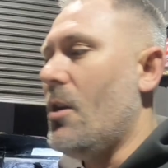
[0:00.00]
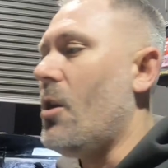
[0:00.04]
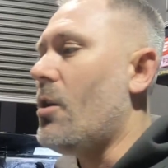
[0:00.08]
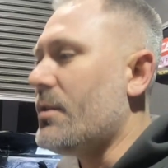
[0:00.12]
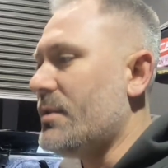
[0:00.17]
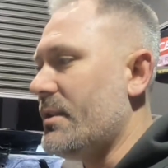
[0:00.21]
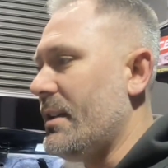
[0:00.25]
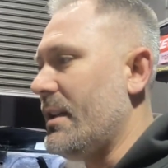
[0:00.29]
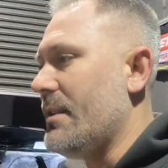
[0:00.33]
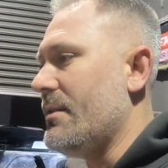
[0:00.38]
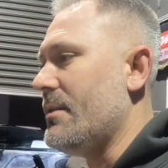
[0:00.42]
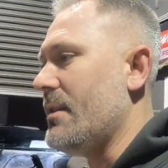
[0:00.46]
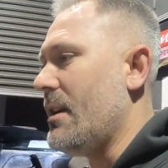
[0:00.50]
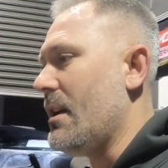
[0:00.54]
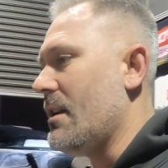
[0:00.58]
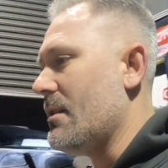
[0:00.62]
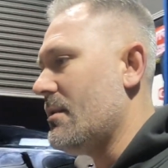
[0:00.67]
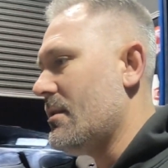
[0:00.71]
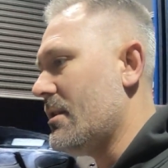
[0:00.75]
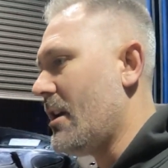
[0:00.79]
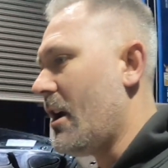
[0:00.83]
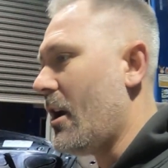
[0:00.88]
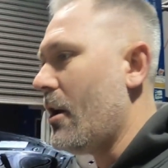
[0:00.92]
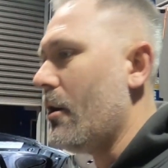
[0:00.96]
knock
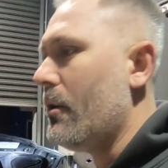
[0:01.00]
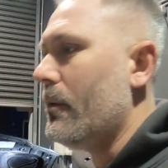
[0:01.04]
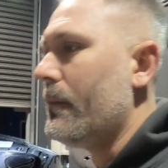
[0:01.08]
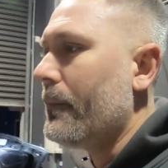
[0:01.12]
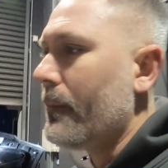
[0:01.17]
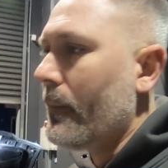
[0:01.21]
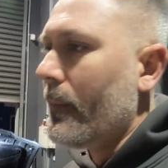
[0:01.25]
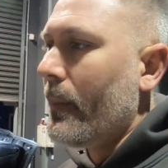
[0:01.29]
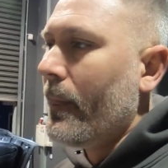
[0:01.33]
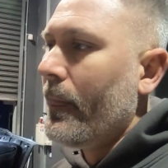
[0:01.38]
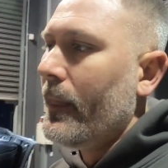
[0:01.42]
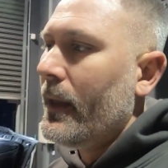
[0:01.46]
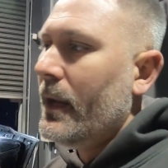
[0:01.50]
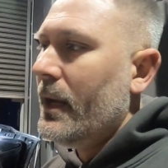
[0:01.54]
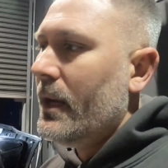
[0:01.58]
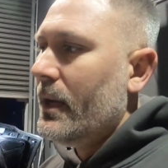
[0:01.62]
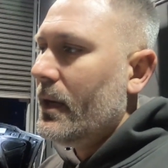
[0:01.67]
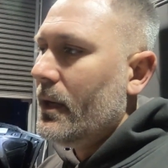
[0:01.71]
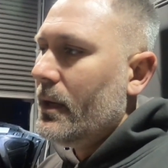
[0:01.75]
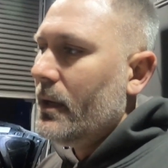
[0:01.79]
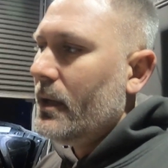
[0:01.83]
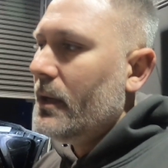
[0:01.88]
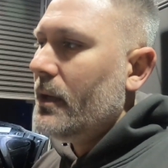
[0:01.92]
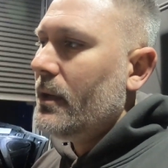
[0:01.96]
sensor. So
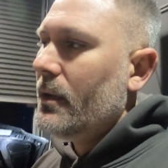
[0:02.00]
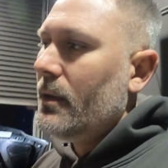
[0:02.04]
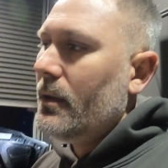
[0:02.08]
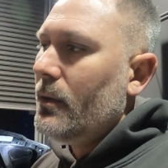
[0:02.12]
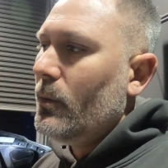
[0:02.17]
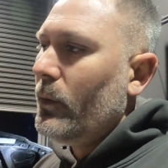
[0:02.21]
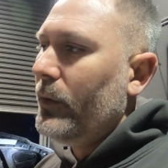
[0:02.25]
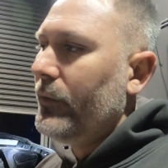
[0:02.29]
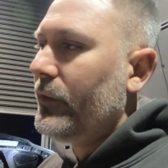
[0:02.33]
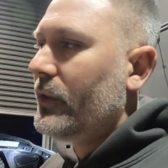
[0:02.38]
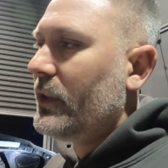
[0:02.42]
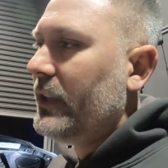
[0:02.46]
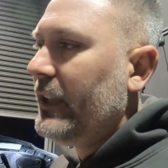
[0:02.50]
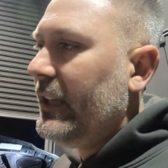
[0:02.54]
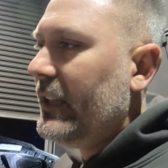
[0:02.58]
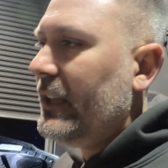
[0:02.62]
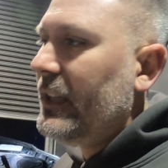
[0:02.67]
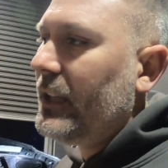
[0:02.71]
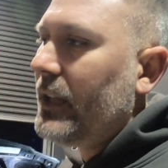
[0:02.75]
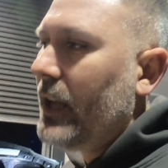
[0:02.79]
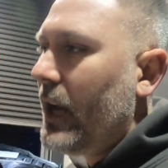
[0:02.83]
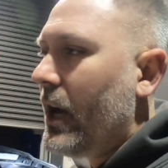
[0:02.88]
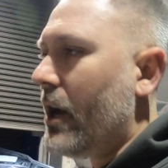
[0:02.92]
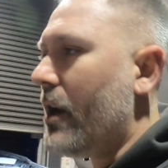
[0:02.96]
we've
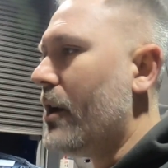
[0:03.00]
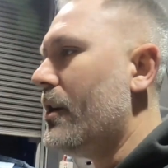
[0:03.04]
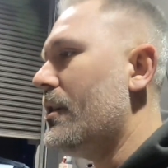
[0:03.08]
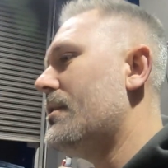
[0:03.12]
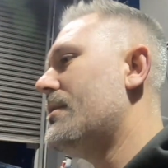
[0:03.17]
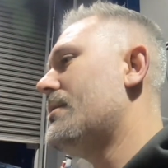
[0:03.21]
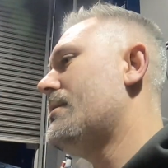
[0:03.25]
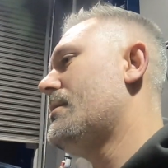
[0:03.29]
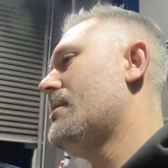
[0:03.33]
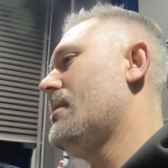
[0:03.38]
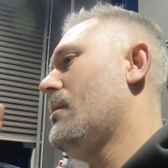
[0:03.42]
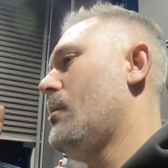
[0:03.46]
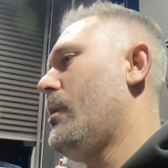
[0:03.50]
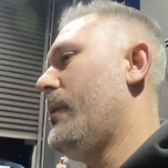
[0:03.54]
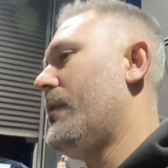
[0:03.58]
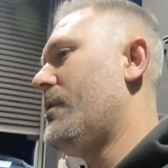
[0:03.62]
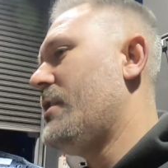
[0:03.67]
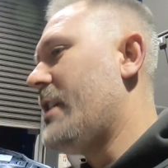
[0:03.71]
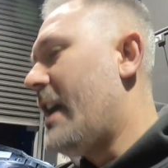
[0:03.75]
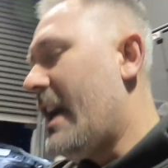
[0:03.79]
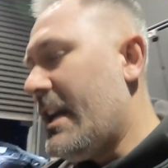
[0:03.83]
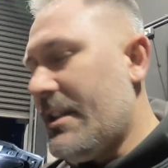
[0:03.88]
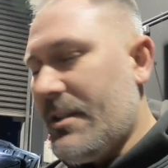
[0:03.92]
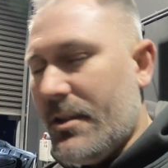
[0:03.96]
cleared the codes,
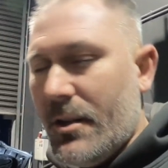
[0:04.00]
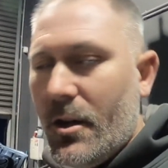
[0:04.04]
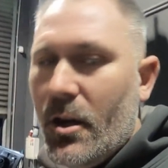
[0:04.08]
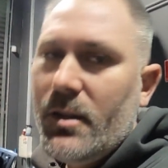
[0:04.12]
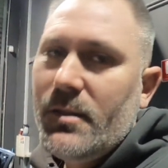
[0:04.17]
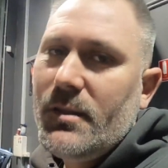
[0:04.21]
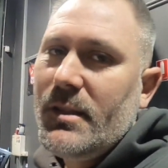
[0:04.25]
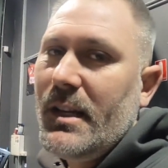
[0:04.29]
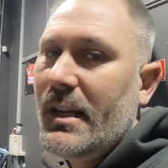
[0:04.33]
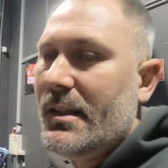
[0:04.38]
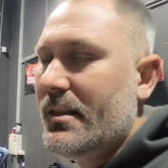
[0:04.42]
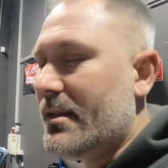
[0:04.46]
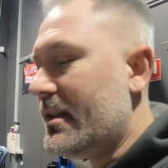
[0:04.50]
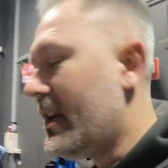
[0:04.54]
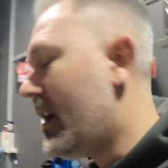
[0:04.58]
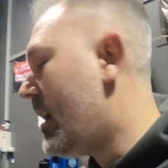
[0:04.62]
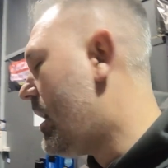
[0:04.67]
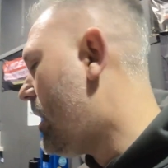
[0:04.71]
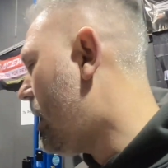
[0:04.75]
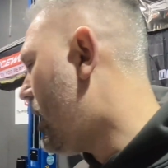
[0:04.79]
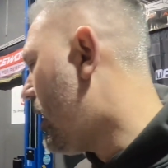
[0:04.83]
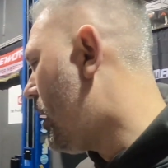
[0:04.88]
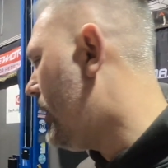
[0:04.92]
we've changed the knock sensor.